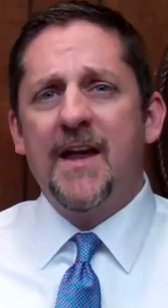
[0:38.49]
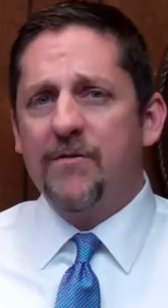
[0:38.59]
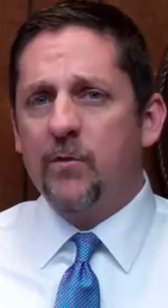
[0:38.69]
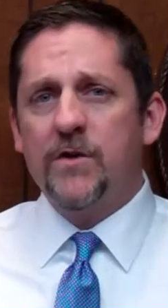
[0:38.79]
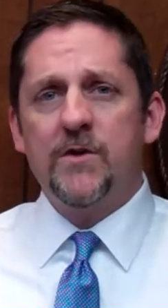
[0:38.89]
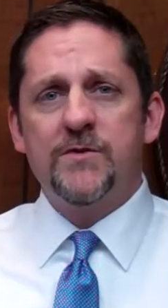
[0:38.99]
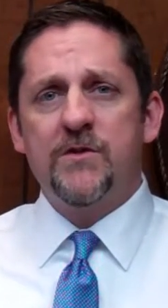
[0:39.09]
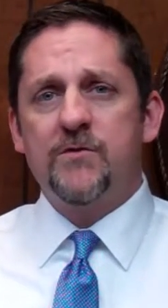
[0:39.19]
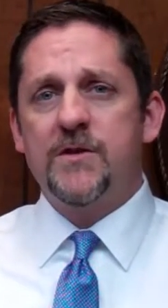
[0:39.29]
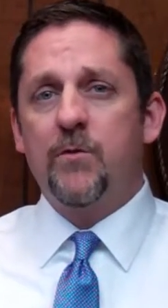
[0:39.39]
Everyone who's
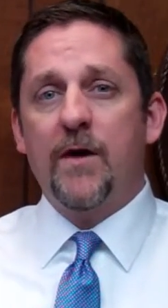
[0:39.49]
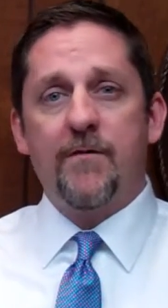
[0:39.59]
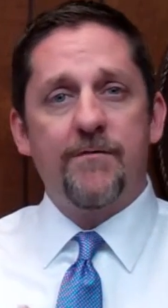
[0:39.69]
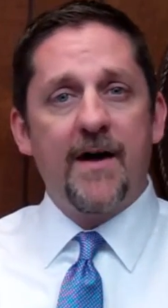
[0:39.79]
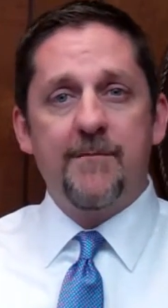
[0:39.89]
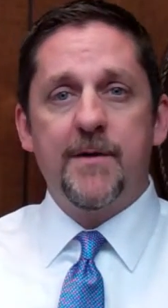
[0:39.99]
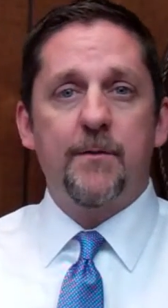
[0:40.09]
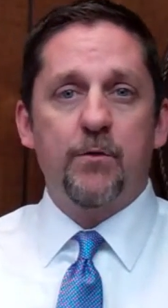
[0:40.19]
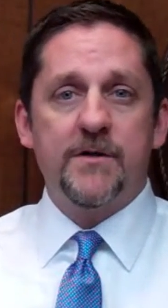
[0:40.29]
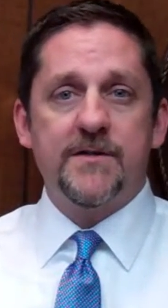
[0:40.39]
interested will have a
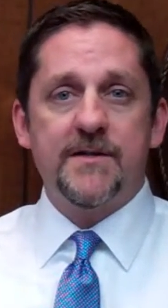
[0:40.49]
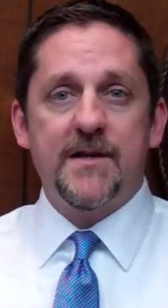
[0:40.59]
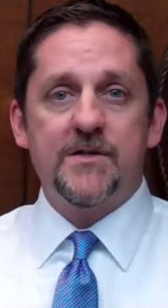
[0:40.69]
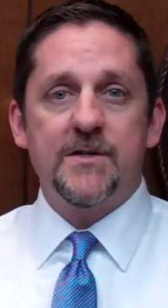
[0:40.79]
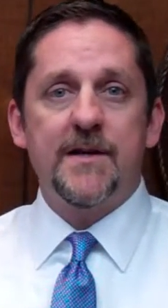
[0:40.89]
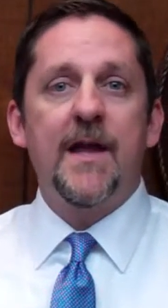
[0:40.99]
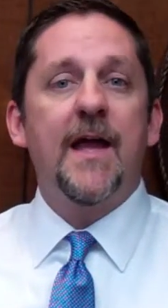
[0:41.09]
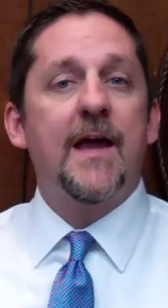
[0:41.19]
5-minute presentation